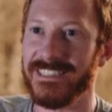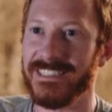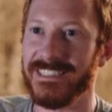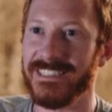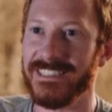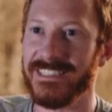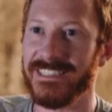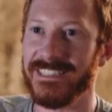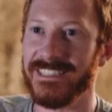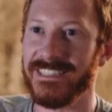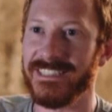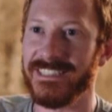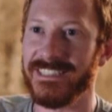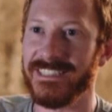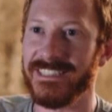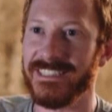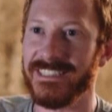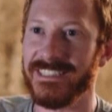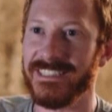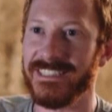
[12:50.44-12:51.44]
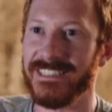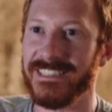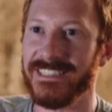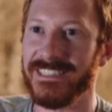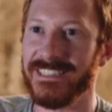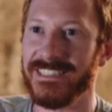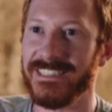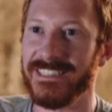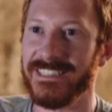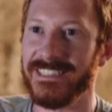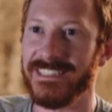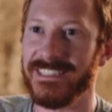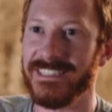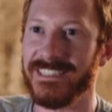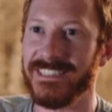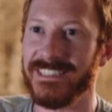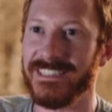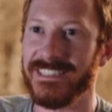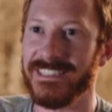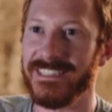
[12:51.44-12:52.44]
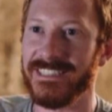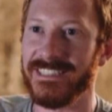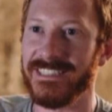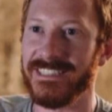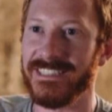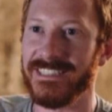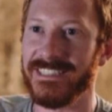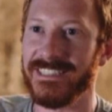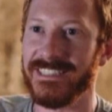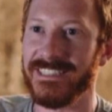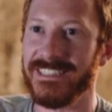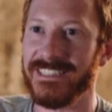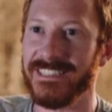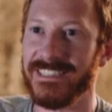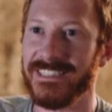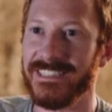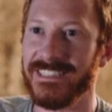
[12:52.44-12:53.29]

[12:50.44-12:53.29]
No words are spoken by the person on screen.